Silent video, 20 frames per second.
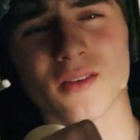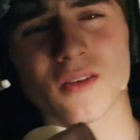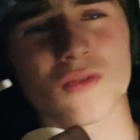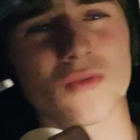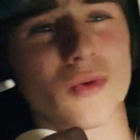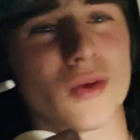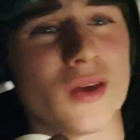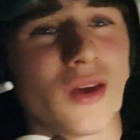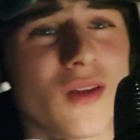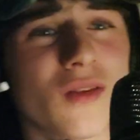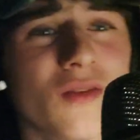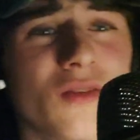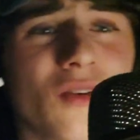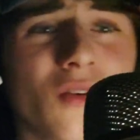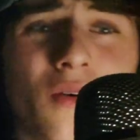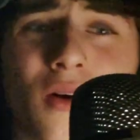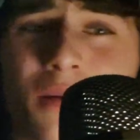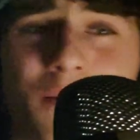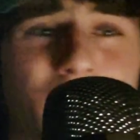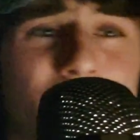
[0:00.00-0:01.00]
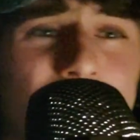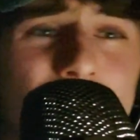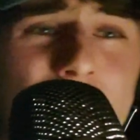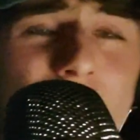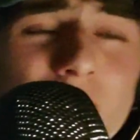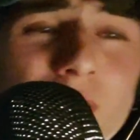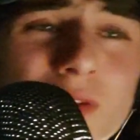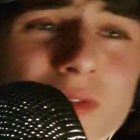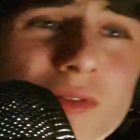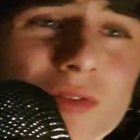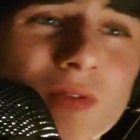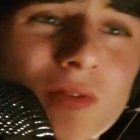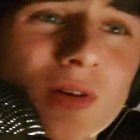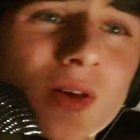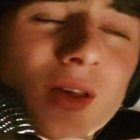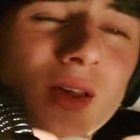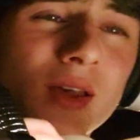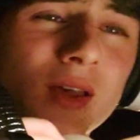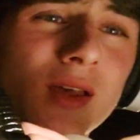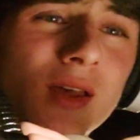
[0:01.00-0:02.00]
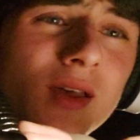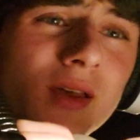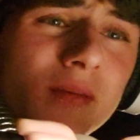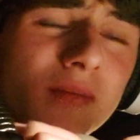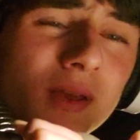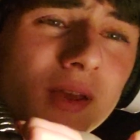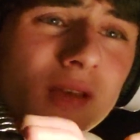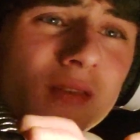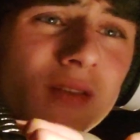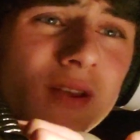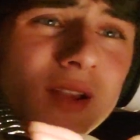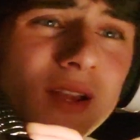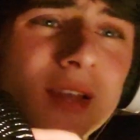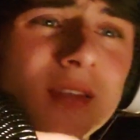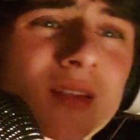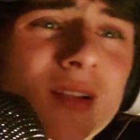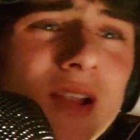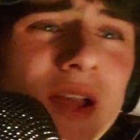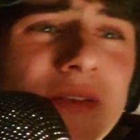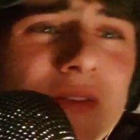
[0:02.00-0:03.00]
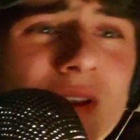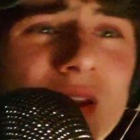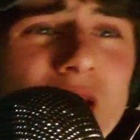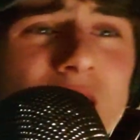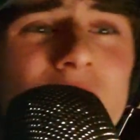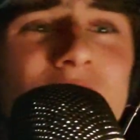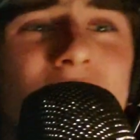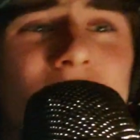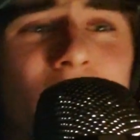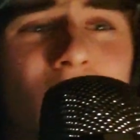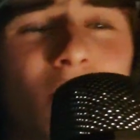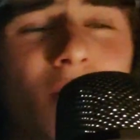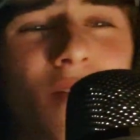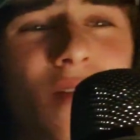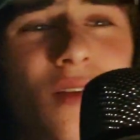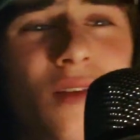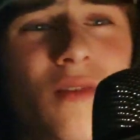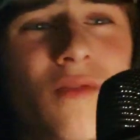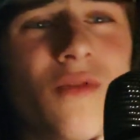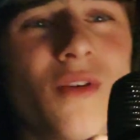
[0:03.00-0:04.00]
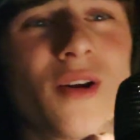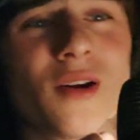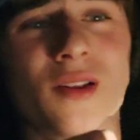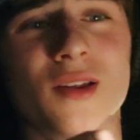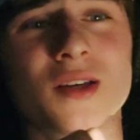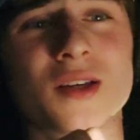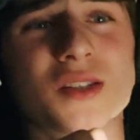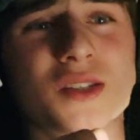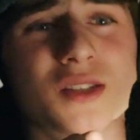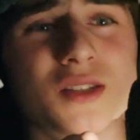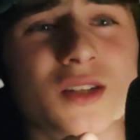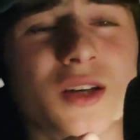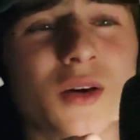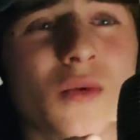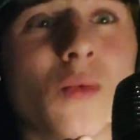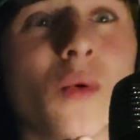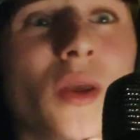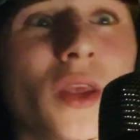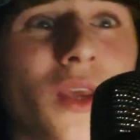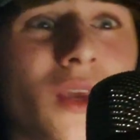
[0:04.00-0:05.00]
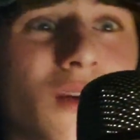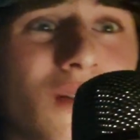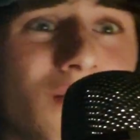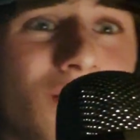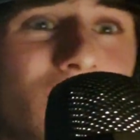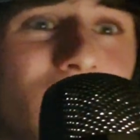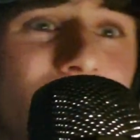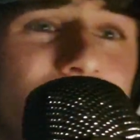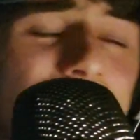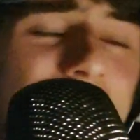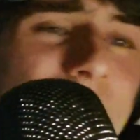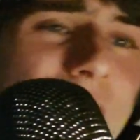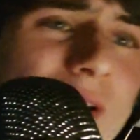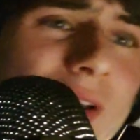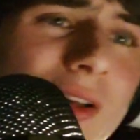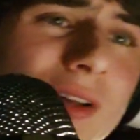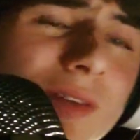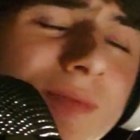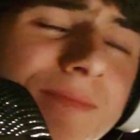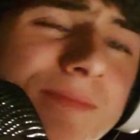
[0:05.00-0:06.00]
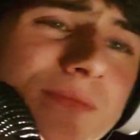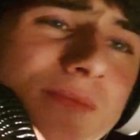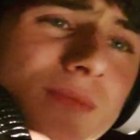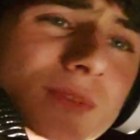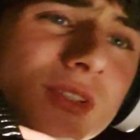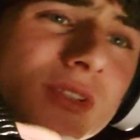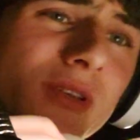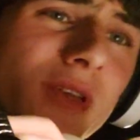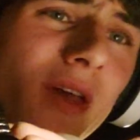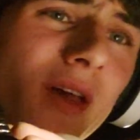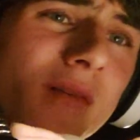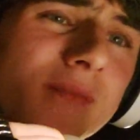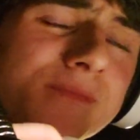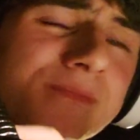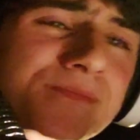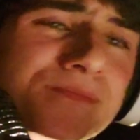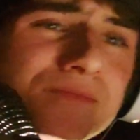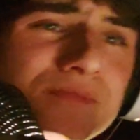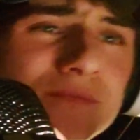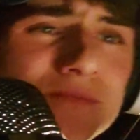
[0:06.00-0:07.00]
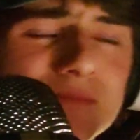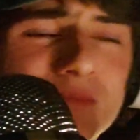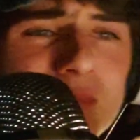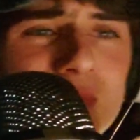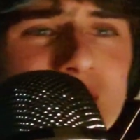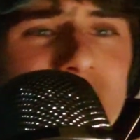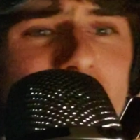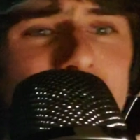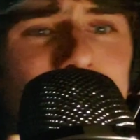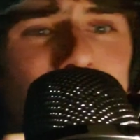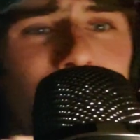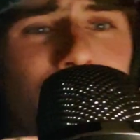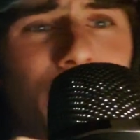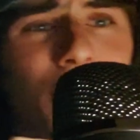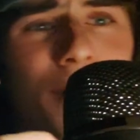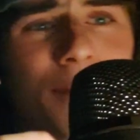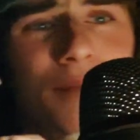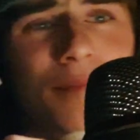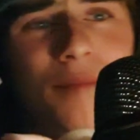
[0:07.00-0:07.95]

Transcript: this weekend, so I'm not going to, because I like to leave it out for at least a week. So yeah. But I